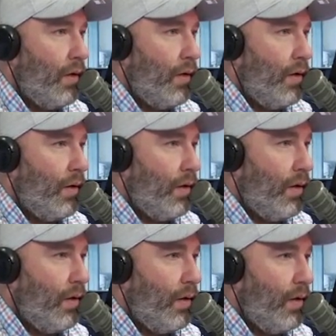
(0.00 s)

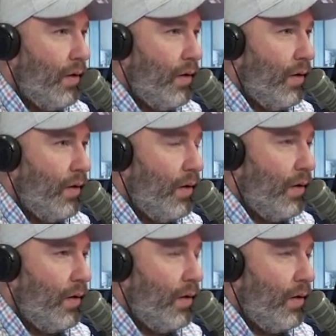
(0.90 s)

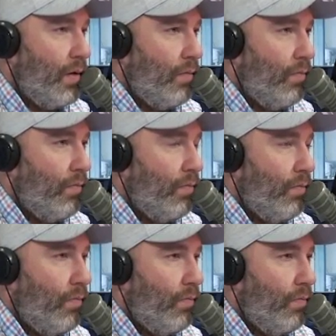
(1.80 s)

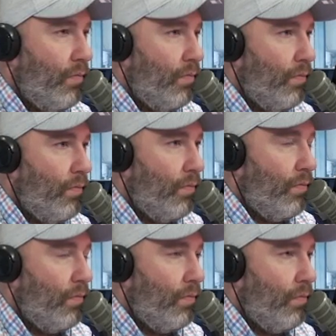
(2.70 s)

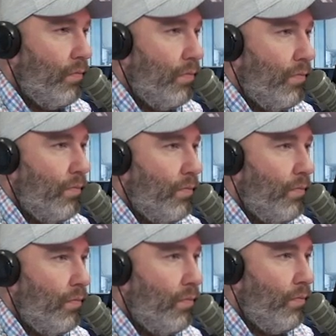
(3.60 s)

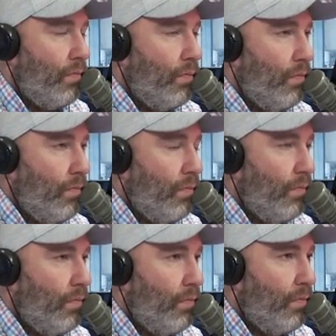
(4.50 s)

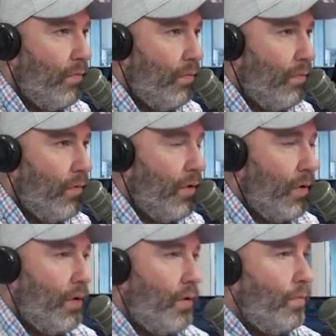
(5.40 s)

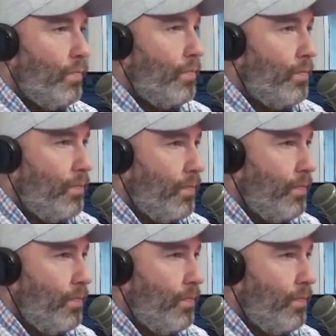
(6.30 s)
The person shown says nothing.